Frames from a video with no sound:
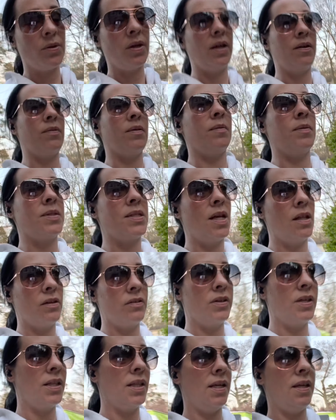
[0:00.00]
I gave them the
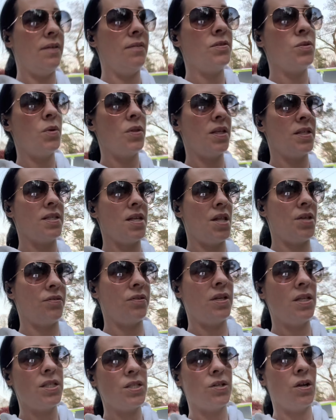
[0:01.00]
celery leaves with a
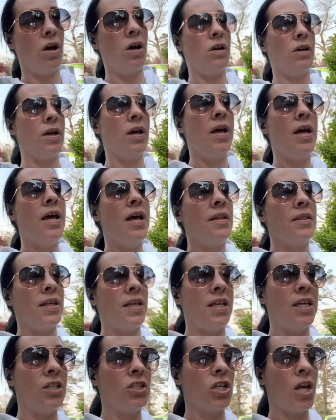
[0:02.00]
celery stalk. They
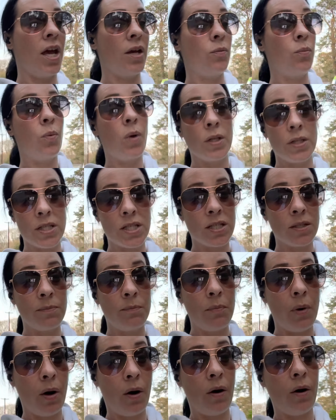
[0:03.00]
each had one
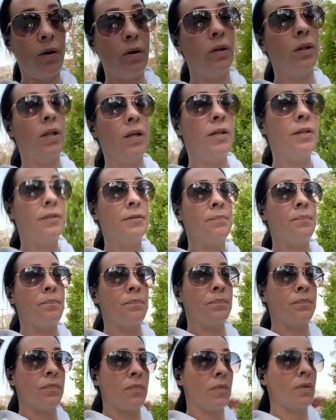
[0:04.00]
small,
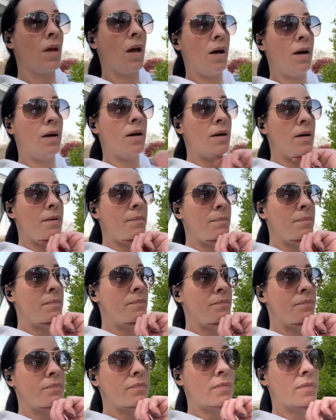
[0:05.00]

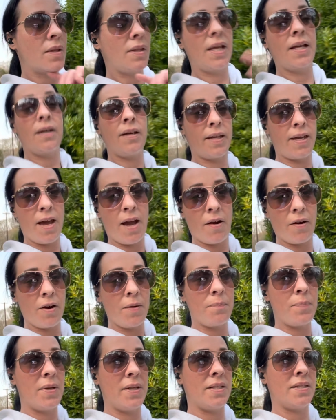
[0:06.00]
like a
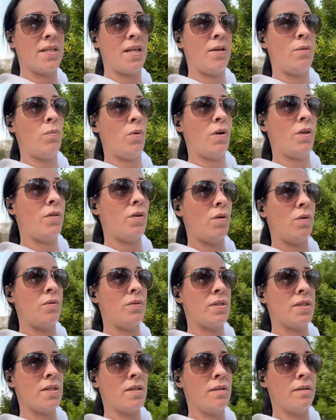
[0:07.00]
carrot, but it's like one of
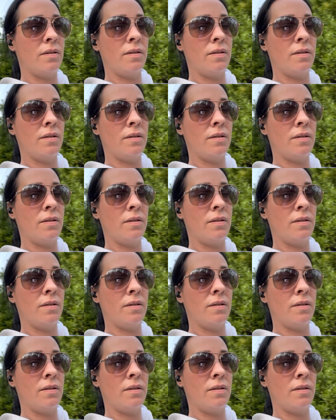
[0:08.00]
those,